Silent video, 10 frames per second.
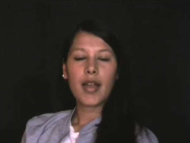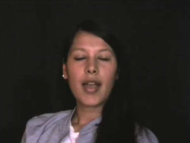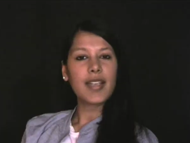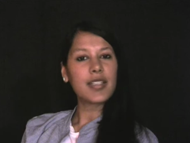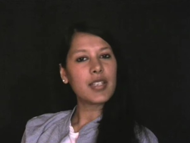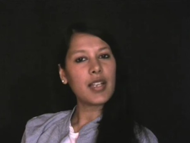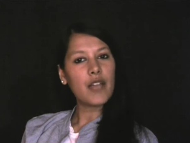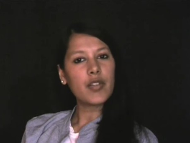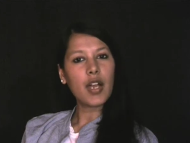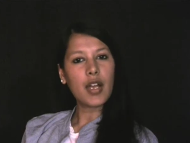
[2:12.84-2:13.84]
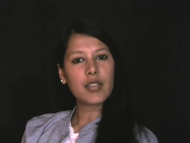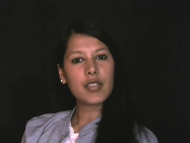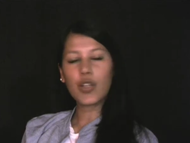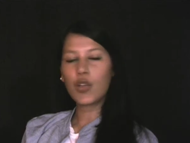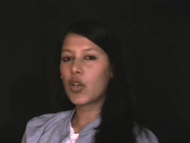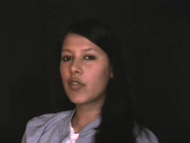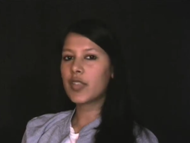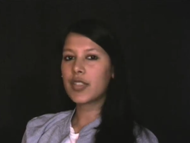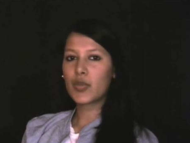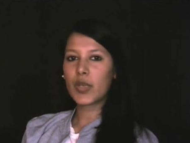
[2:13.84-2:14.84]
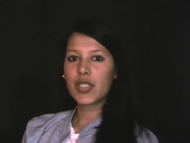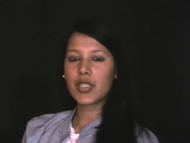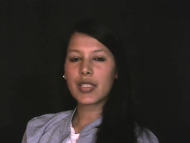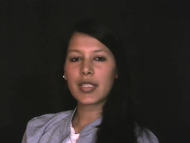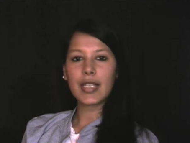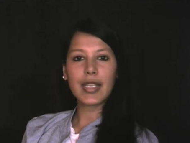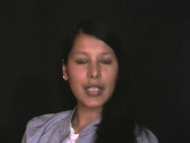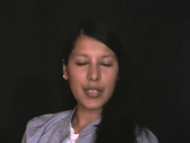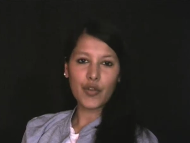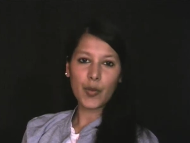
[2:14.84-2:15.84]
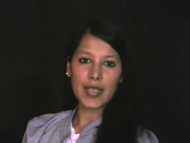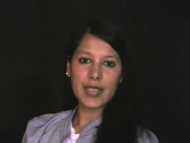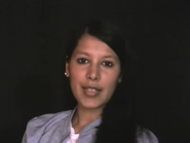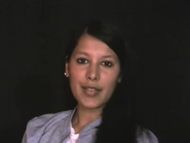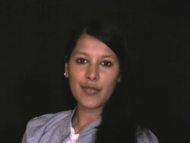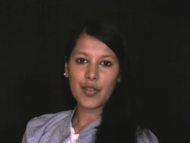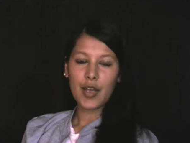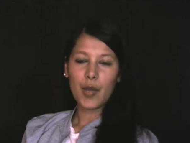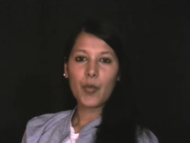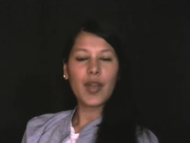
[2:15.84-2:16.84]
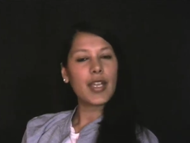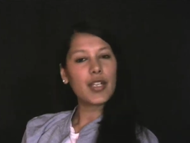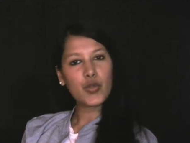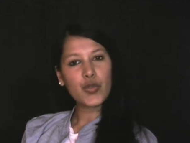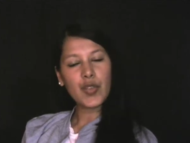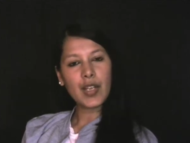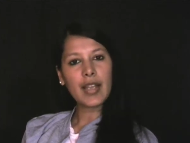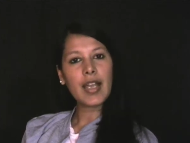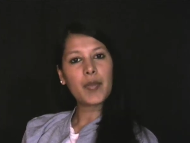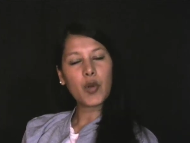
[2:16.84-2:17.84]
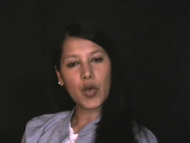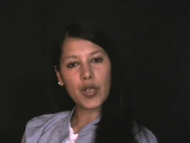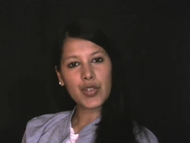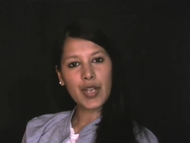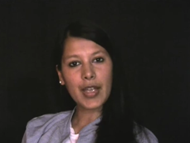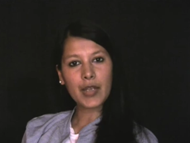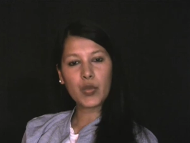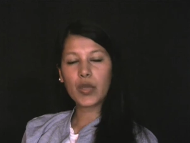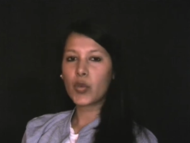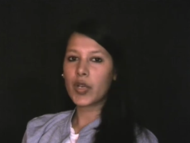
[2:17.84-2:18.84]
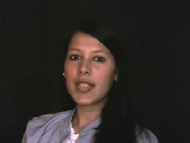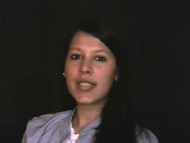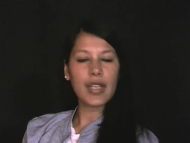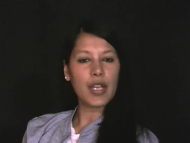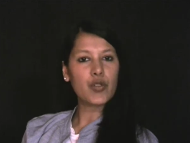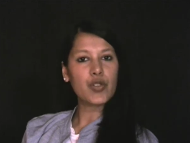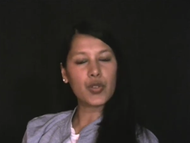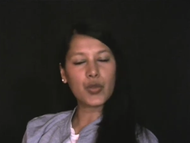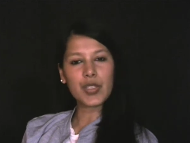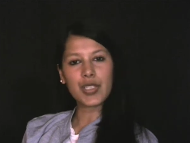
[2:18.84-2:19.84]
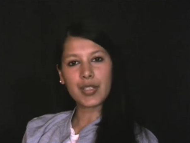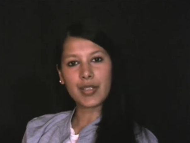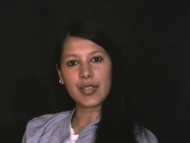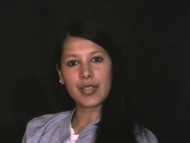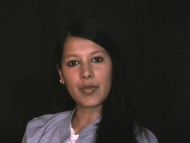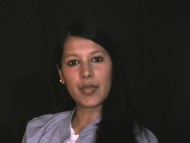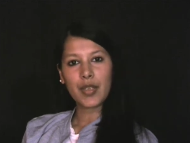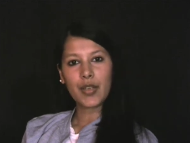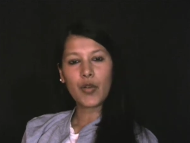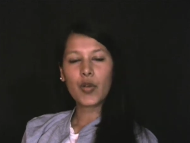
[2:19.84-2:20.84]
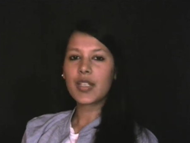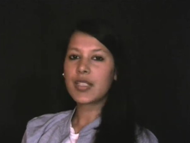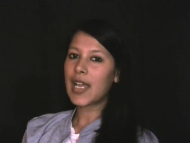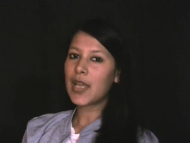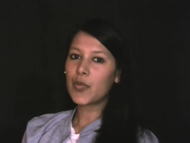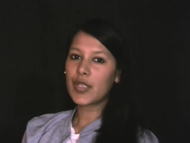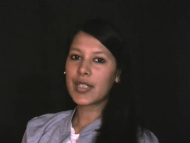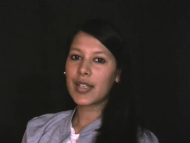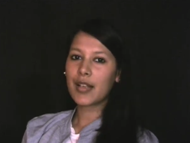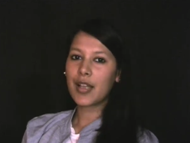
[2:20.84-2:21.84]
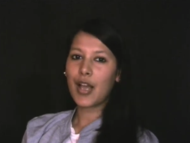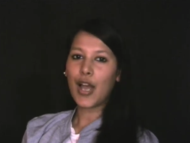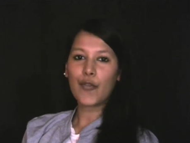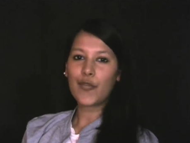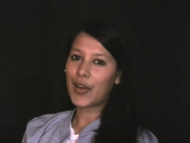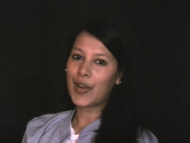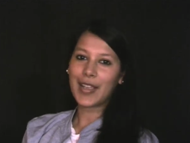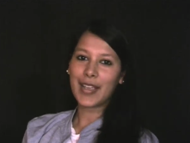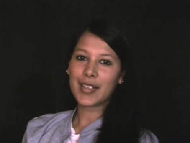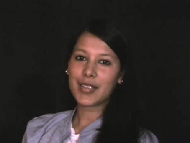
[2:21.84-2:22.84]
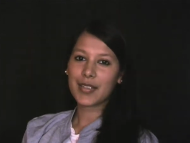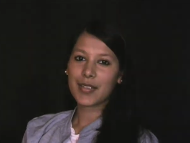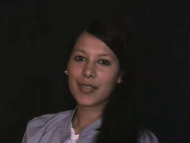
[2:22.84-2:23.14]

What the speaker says: I still haven't answered a lot of these questions neatly for myself, but I do feel like I'm on track with what I set out to do in journalism. Only time will tell how far I get.